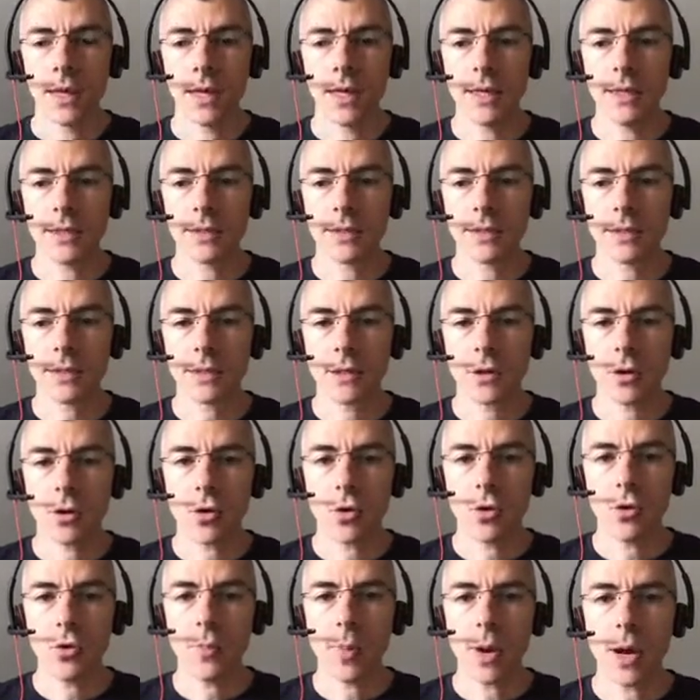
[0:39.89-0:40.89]
It's
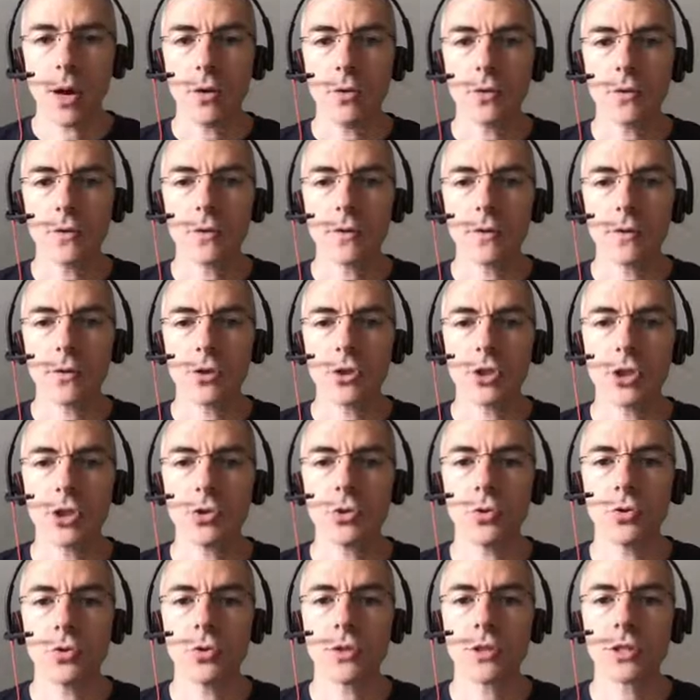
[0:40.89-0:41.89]
all about
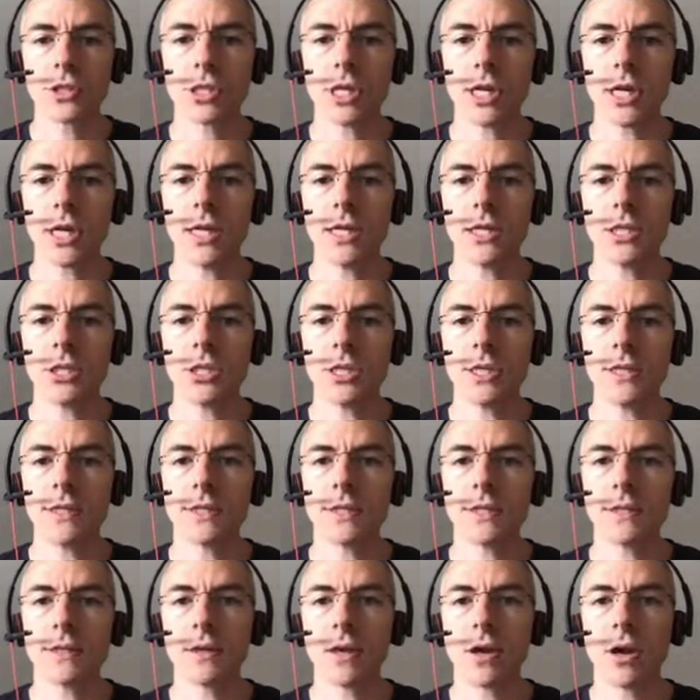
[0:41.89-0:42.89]
the
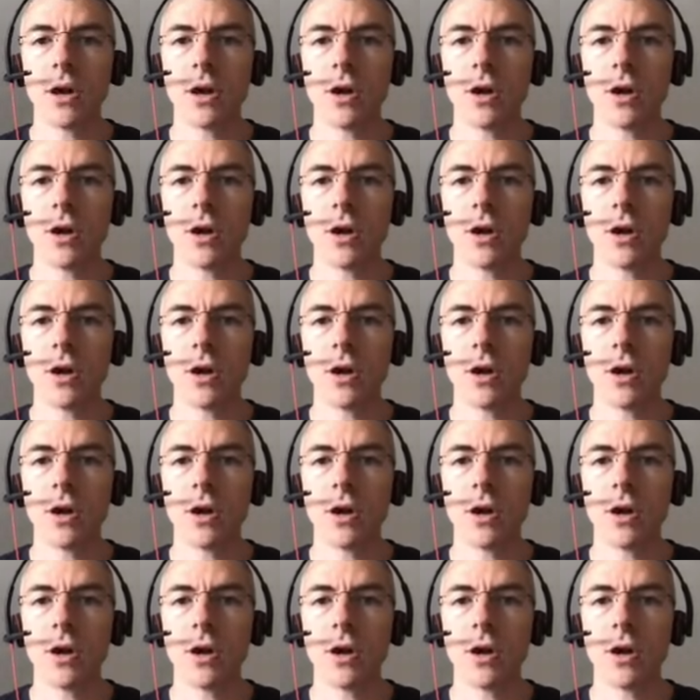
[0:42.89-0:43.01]
challenges